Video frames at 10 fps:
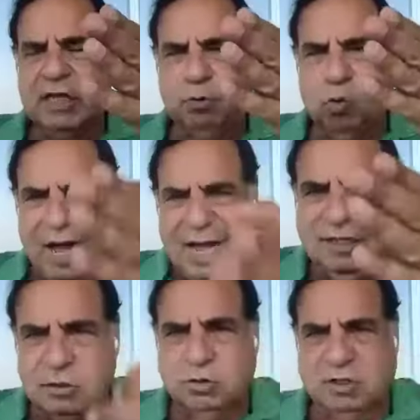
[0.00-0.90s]
up to us
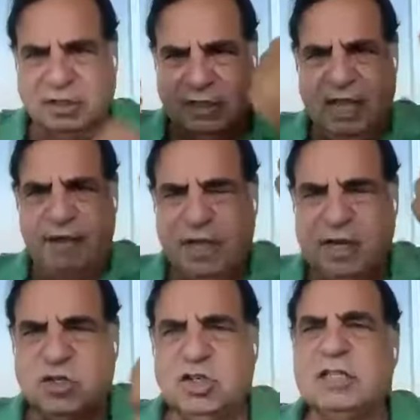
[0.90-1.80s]
to save the
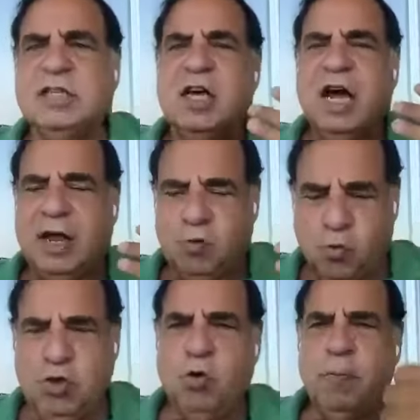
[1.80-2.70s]
NHS. And
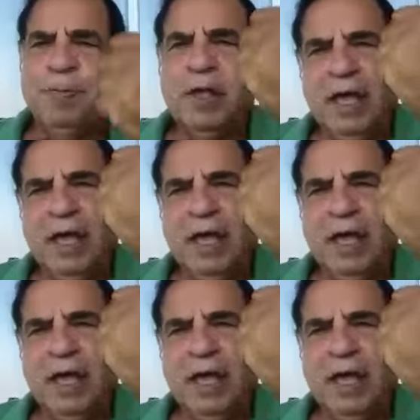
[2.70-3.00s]
mm-hmm. you,